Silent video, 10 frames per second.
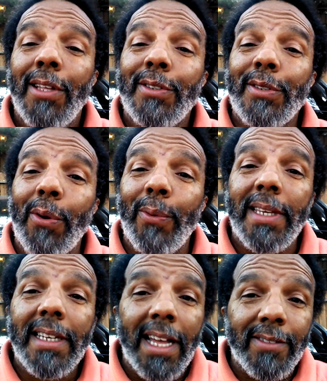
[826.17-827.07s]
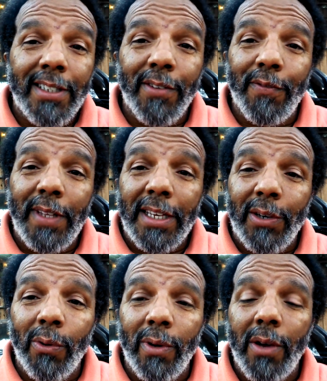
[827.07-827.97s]
So we get out to the
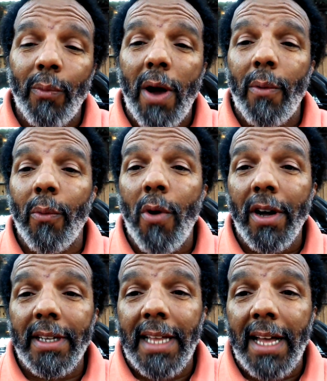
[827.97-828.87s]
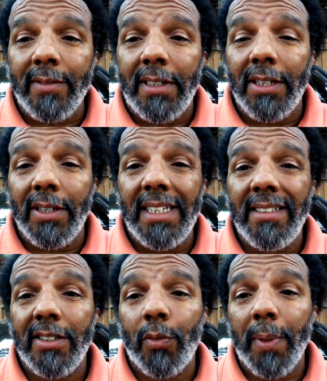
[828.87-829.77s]
vehicle, and while we're walking out there,
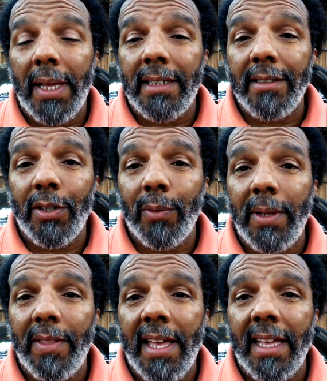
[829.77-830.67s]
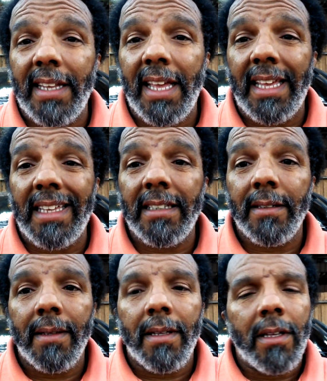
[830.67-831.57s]
he's explaining to me that, hey,
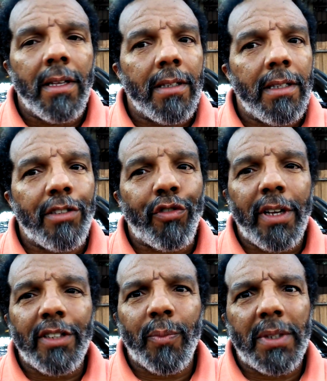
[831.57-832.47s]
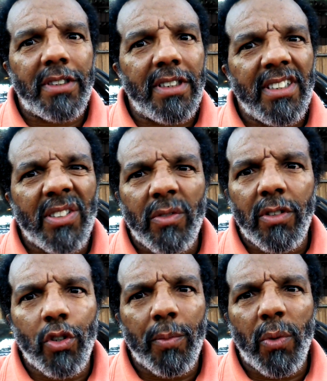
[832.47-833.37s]
the transmission is in a
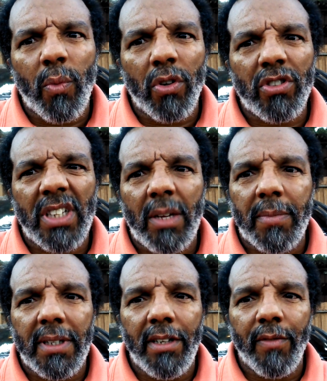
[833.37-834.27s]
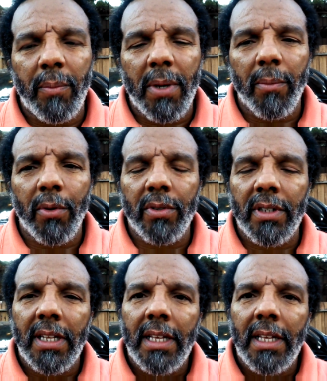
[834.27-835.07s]
little bit worse shape than he remembered.